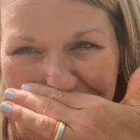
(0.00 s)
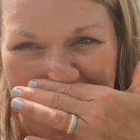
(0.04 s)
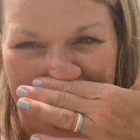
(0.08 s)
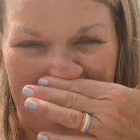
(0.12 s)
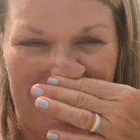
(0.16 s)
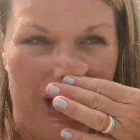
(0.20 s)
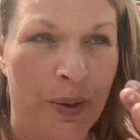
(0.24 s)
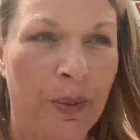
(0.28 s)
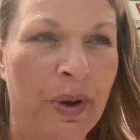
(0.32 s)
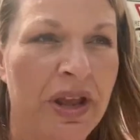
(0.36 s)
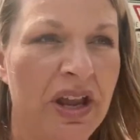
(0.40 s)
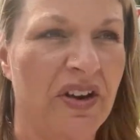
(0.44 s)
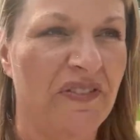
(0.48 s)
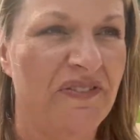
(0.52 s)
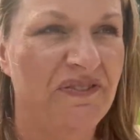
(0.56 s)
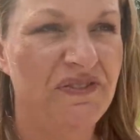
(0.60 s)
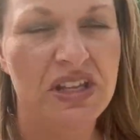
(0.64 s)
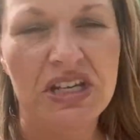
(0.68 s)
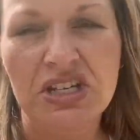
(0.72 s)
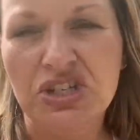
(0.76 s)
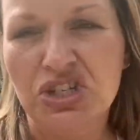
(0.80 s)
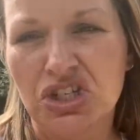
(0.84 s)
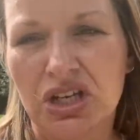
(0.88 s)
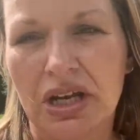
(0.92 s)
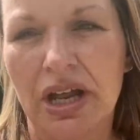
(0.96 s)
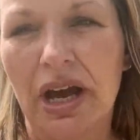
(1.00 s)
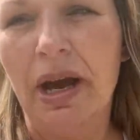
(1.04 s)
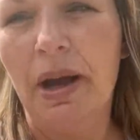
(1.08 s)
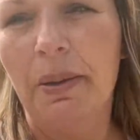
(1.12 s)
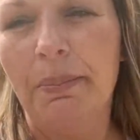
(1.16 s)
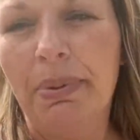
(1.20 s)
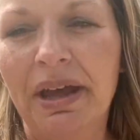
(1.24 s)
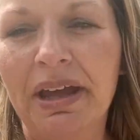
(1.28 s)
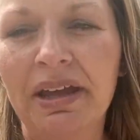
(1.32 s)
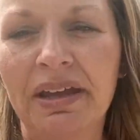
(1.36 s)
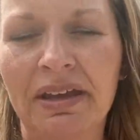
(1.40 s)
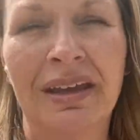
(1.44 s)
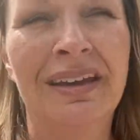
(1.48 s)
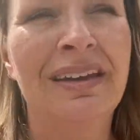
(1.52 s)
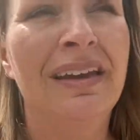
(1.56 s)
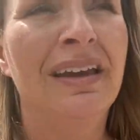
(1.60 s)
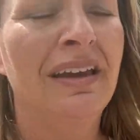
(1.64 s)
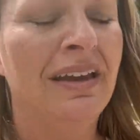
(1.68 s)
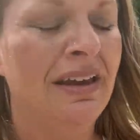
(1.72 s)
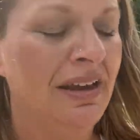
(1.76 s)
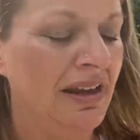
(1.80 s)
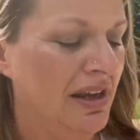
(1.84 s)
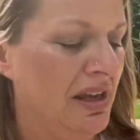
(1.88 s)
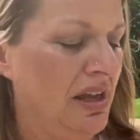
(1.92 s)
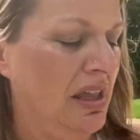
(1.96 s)
so we are finishing up
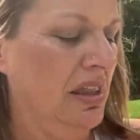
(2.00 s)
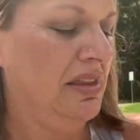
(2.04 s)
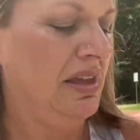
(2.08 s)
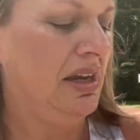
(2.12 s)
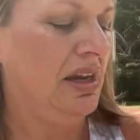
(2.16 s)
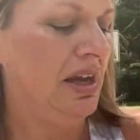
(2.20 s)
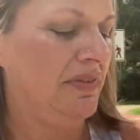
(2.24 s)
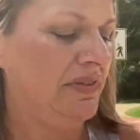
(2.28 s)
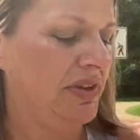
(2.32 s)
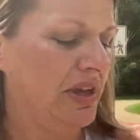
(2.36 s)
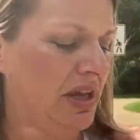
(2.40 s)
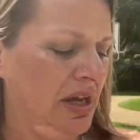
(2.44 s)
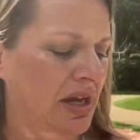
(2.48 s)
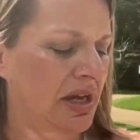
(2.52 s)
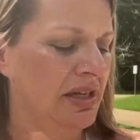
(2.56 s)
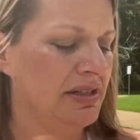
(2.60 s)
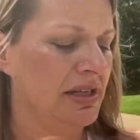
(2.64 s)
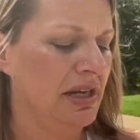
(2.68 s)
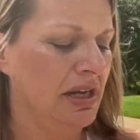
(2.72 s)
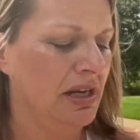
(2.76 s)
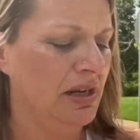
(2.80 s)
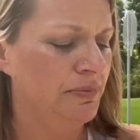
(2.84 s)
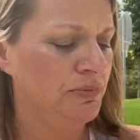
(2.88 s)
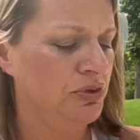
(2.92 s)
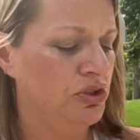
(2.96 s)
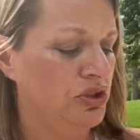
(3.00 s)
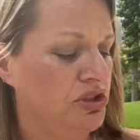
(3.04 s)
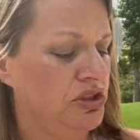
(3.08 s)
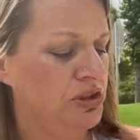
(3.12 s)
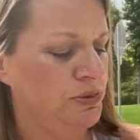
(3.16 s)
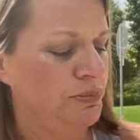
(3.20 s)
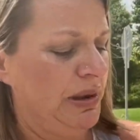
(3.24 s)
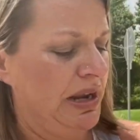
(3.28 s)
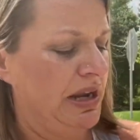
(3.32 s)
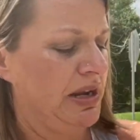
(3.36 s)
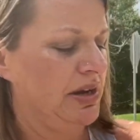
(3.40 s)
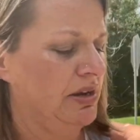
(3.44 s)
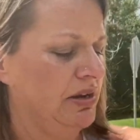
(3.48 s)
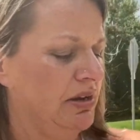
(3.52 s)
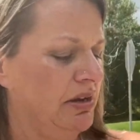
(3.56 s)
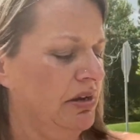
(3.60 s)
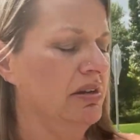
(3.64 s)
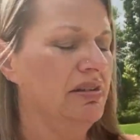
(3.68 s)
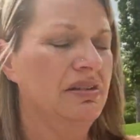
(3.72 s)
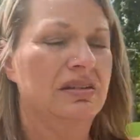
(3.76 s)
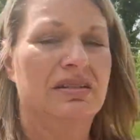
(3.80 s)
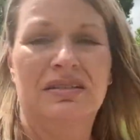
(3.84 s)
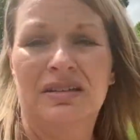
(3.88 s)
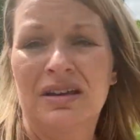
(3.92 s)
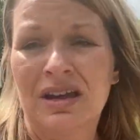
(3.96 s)
and then I've got time to
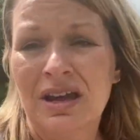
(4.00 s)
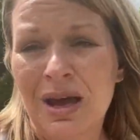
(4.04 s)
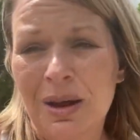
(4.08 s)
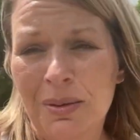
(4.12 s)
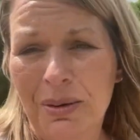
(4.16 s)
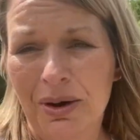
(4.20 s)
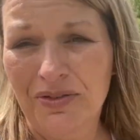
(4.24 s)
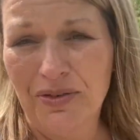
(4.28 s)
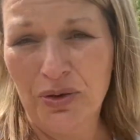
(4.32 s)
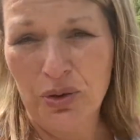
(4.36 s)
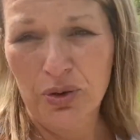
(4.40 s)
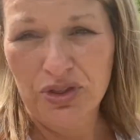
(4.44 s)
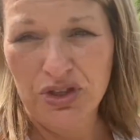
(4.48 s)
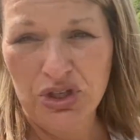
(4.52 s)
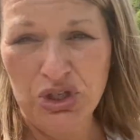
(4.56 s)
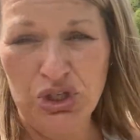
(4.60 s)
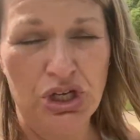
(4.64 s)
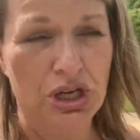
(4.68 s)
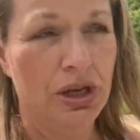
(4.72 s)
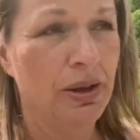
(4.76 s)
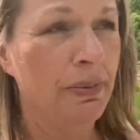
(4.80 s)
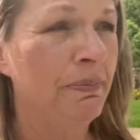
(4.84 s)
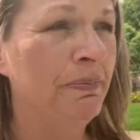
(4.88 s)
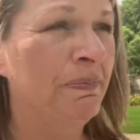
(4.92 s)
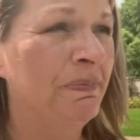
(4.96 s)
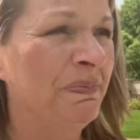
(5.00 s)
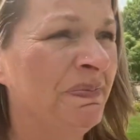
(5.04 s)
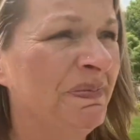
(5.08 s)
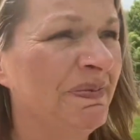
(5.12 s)
spare before the gym.